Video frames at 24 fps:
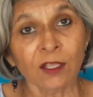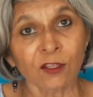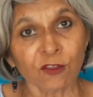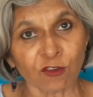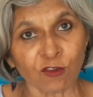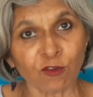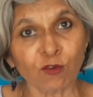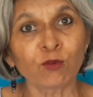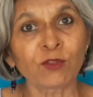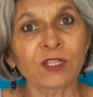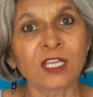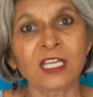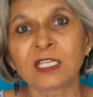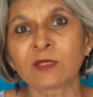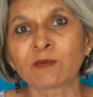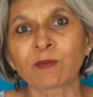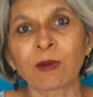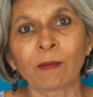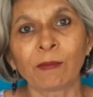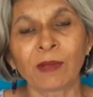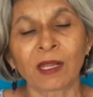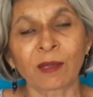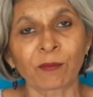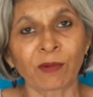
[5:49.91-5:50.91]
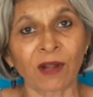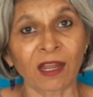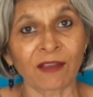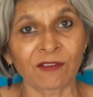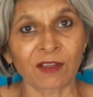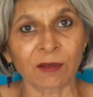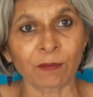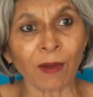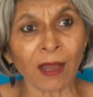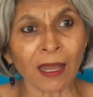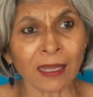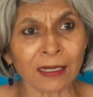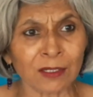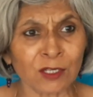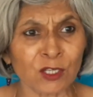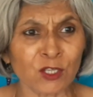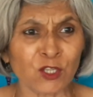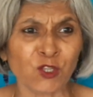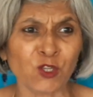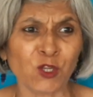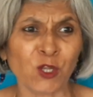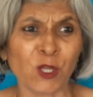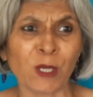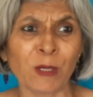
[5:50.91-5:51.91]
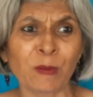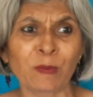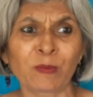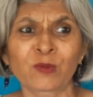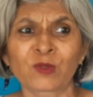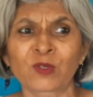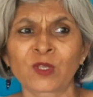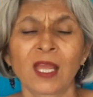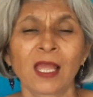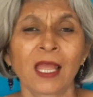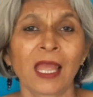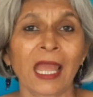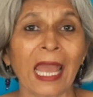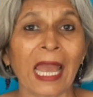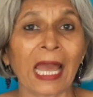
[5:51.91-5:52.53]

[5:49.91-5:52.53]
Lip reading: through these public-private partnerships